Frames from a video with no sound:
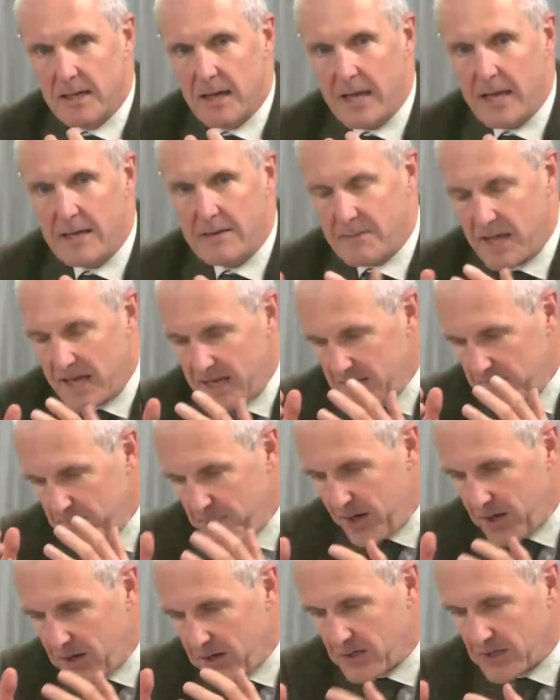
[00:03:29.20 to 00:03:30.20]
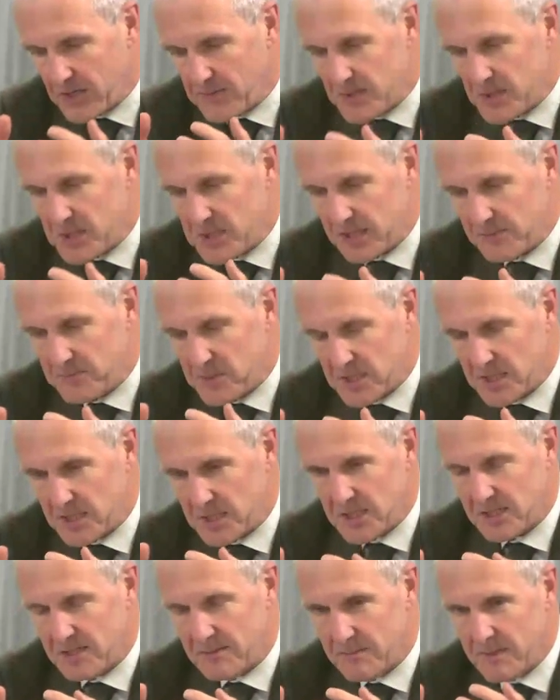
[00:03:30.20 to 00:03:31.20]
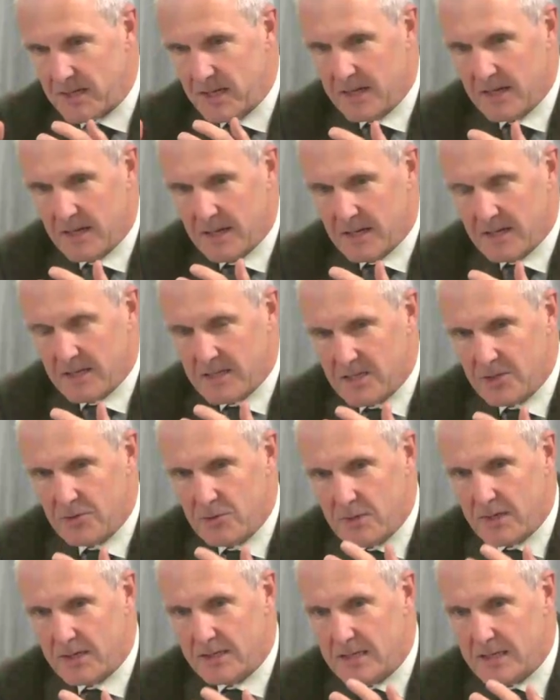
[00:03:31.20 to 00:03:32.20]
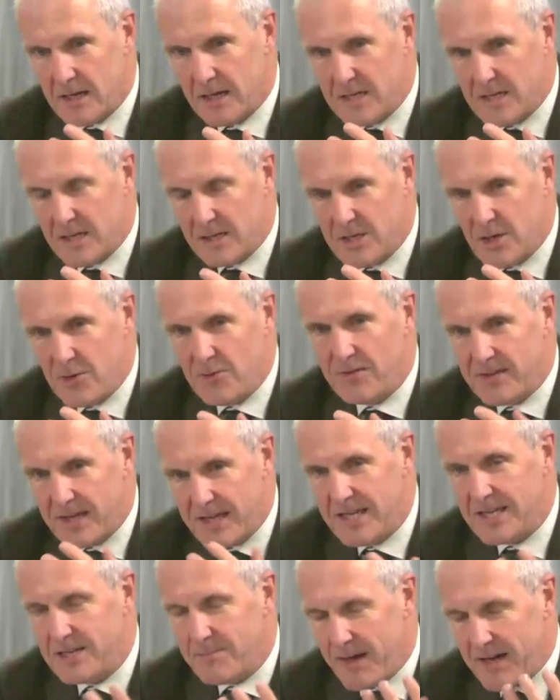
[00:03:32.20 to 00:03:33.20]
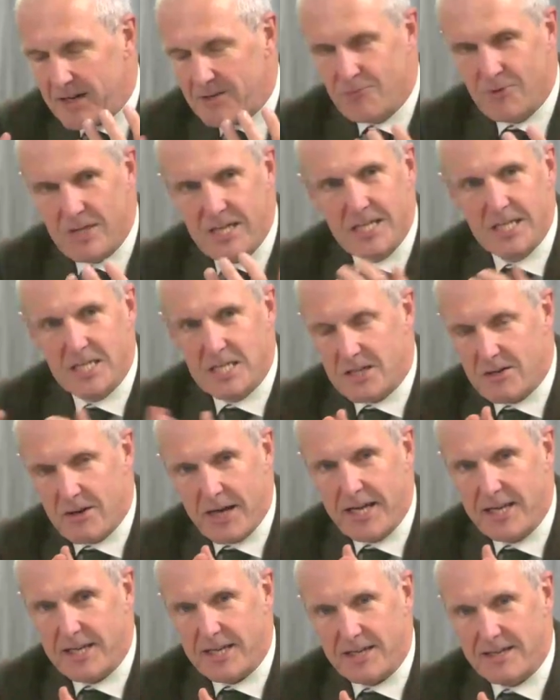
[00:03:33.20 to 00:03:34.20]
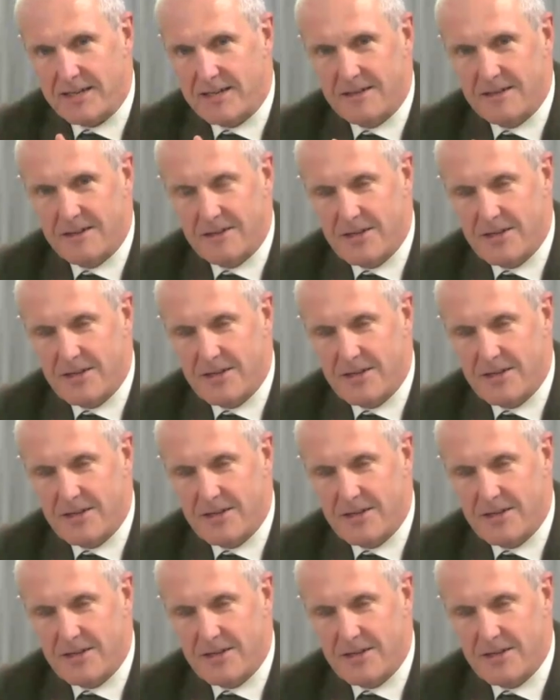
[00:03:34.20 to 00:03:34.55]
in, in a part of a subsystem, you you think about redesigning it.